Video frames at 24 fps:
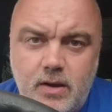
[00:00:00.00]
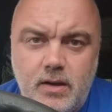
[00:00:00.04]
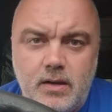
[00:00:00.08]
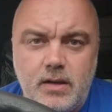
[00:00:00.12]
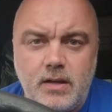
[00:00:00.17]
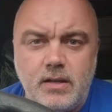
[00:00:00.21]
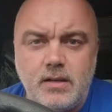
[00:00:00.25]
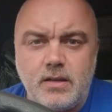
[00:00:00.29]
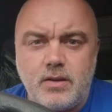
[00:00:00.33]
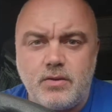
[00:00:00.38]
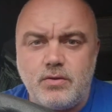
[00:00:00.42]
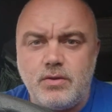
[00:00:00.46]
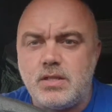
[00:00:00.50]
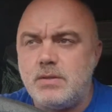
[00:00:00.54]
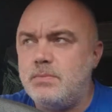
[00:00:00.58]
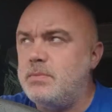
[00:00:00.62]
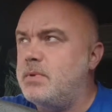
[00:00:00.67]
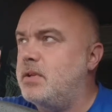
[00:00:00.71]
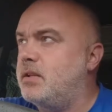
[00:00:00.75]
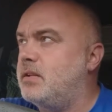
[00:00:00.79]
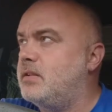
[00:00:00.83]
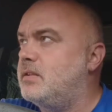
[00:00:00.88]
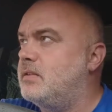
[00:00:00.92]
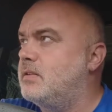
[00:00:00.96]
got a little,
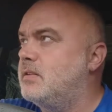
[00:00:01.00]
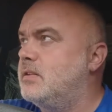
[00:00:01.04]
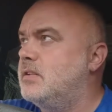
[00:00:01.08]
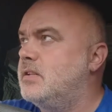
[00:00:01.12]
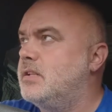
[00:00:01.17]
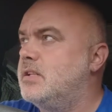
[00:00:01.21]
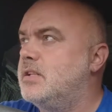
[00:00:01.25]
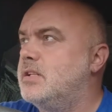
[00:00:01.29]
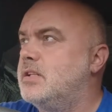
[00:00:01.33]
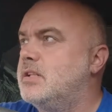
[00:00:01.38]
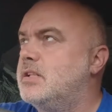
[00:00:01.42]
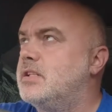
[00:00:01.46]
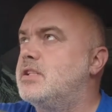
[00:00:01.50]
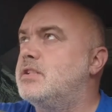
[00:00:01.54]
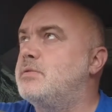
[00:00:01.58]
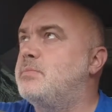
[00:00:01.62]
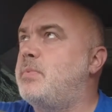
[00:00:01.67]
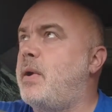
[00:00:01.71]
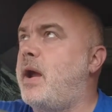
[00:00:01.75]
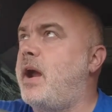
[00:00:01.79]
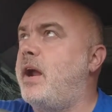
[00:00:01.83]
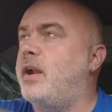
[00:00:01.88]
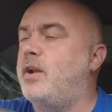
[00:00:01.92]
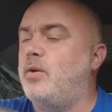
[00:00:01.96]
crisp little
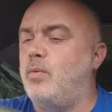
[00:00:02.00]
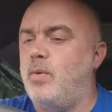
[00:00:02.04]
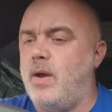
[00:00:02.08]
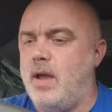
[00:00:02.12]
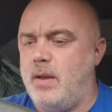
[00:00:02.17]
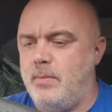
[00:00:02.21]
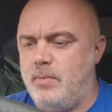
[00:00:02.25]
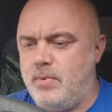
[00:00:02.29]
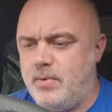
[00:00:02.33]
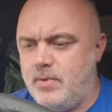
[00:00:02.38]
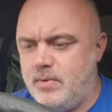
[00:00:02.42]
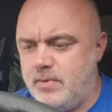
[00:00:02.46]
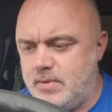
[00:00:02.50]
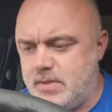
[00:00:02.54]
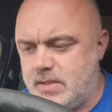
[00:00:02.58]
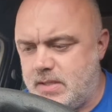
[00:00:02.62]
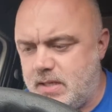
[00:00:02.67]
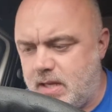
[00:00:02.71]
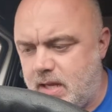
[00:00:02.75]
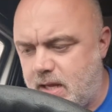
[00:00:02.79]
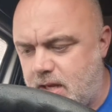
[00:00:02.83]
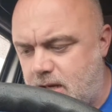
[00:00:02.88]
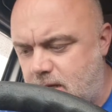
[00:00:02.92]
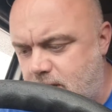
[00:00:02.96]
spider web
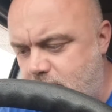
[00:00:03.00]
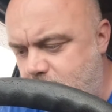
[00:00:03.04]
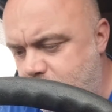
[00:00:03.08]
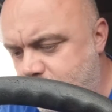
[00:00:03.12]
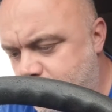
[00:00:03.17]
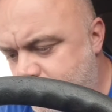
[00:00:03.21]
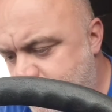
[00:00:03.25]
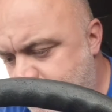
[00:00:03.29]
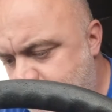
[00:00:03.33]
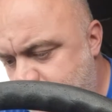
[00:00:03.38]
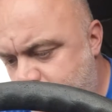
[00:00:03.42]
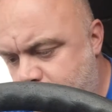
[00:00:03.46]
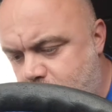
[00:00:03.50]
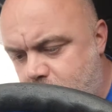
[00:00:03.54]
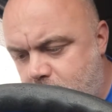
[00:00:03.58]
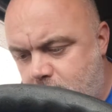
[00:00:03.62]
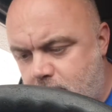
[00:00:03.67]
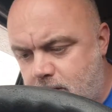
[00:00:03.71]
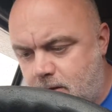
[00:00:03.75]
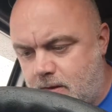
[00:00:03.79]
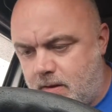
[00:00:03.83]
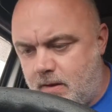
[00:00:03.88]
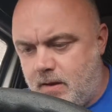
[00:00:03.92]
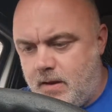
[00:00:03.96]
sitting.
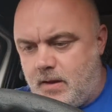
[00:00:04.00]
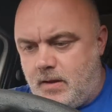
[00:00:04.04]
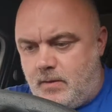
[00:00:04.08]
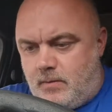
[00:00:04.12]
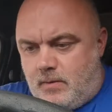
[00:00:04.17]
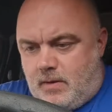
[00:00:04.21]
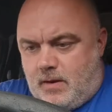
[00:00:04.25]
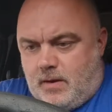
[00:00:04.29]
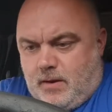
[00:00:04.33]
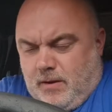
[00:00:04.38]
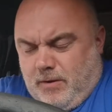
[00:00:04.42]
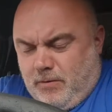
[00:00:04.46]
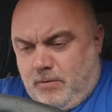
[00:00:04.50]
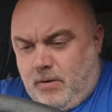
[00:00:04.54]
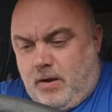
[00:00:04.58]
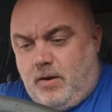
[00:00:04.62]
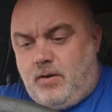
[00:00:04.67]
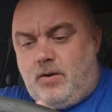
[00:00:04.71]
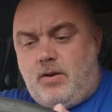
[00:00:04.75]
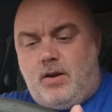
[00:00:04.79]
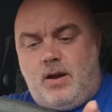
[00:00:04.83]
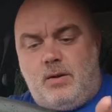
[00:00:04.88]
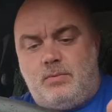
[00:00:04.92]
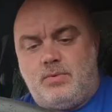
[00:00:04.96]
There you are.
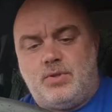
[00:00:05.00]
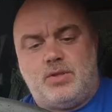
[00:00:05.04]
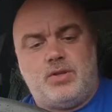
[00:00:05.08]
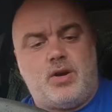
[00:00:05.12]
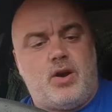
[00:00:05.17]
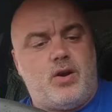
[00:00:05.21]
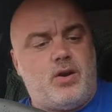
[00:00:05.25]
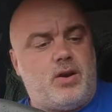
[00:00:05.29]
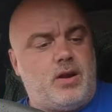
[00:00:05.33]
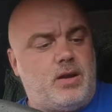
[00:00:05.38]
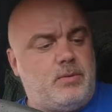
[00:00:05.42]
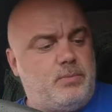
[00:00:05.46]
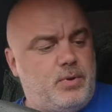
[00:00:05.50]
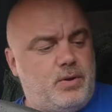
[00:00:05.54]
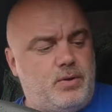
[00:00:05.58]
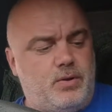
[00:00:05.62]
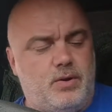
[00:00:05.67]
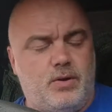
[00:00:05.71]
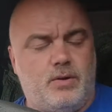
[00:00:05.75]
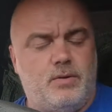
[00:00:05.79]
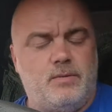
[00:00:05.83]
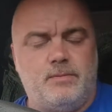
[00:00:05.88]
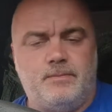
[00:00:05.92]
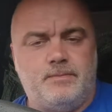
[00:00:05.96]
No, I'm sorry,
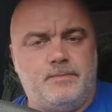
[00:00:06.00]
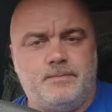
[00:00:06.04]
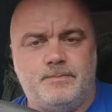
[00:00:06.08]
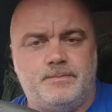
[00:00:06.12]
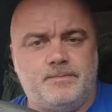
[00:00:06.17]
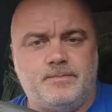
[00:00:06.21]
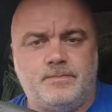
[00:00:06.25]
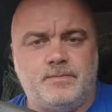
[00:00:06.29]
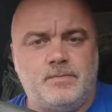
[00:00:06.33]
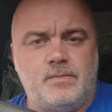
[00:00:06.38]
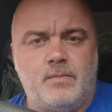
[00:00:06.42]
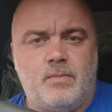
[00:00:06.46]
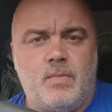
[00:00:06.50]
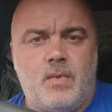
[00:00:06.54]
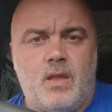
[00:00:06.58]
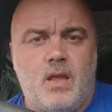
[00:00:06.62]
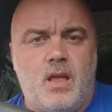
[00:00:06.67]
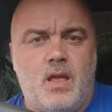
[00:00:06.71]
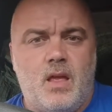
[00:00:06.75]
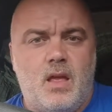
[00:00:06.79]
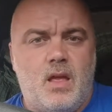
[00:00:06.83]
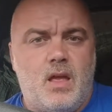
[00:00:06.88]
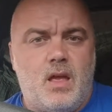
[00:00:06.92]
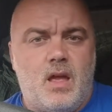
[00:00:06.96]
but no.
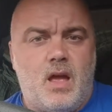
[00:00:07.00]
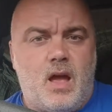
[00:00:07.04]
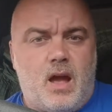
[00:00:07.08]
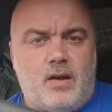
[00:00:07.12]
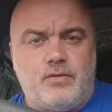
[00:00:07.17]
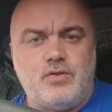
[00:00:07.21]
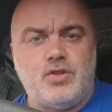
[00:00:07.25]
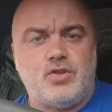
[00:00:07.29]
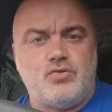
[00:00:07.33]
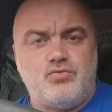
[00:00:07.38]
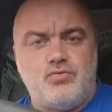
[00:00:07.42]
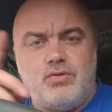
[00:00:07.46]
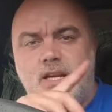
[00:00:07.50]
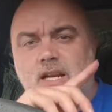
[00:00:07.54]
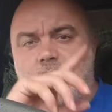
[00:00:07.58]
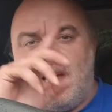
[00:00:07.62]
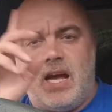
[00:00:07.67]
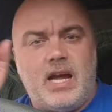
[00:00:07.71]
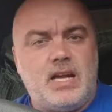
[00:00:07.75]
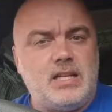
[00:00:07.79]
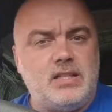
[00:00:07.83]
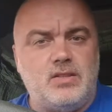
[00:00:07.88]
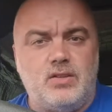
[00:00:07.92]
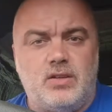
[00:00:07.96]
I've just
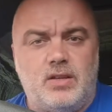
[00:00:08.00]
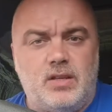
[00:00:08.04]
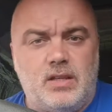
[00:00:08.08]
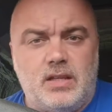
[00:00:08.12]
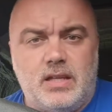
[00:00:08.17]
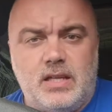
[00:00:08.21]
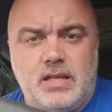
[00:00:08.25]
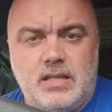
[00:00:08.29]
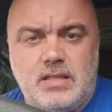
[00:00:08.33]
relined all